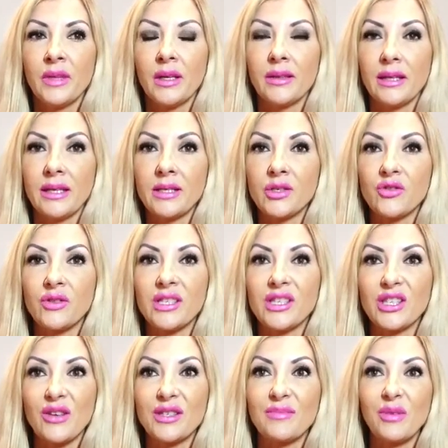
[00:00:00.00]
the industry is
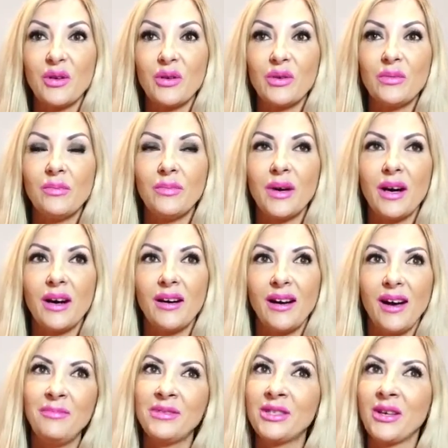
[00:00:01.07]
so small, but
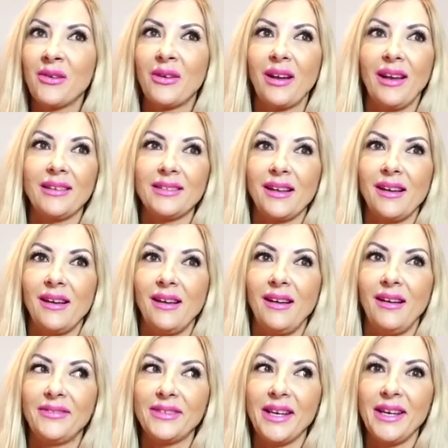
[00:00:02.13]
I'm so glad
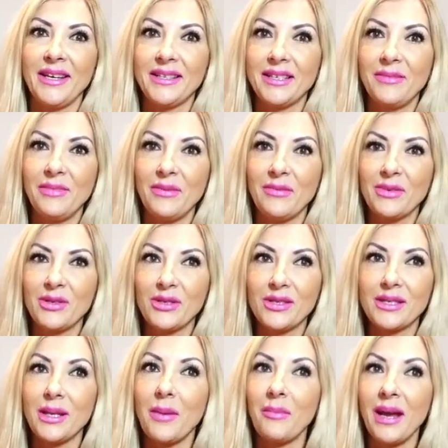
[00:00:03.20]
I've dated him. It was
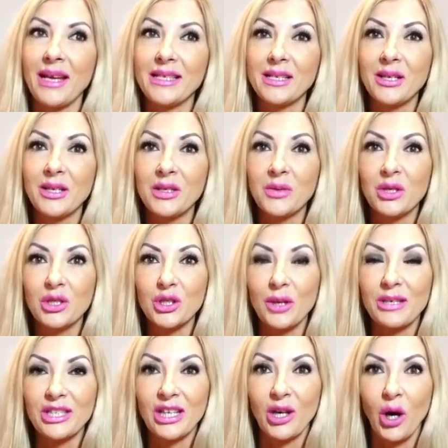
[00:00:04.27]
just amazing because we've got so
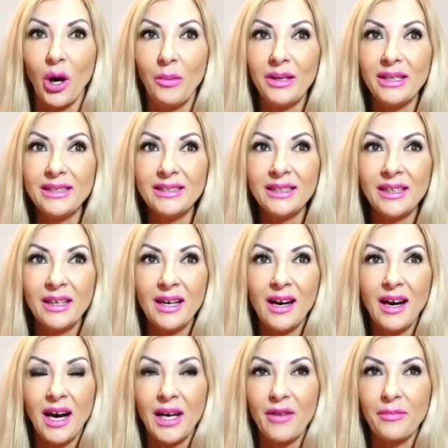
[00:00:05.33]
much in common.
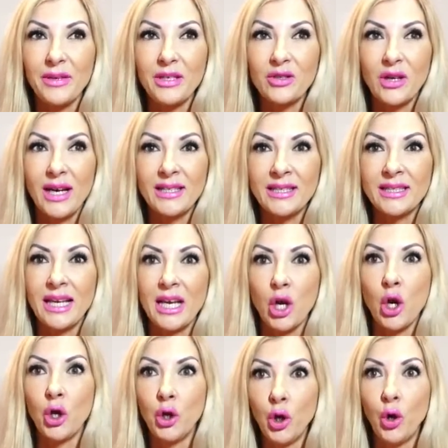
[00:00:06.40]
And I've been trying to
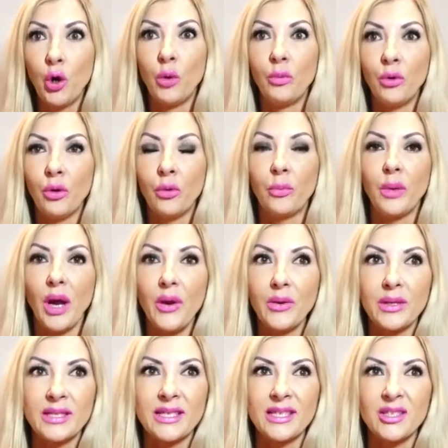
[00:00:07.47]
date normal
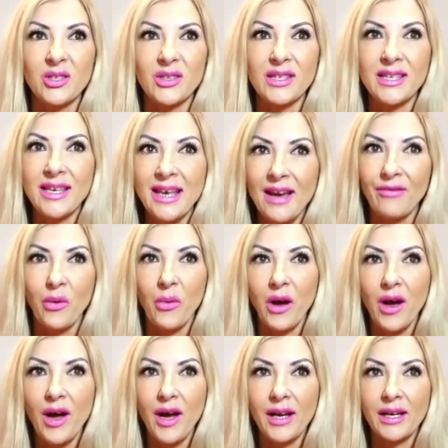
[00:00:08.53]
blokes and it's just never
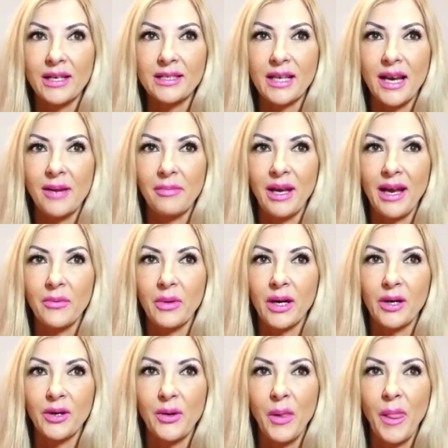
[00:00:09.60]
worked. And I'm like,
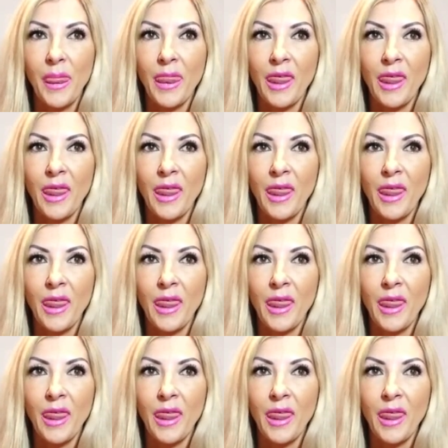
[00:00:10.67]
well,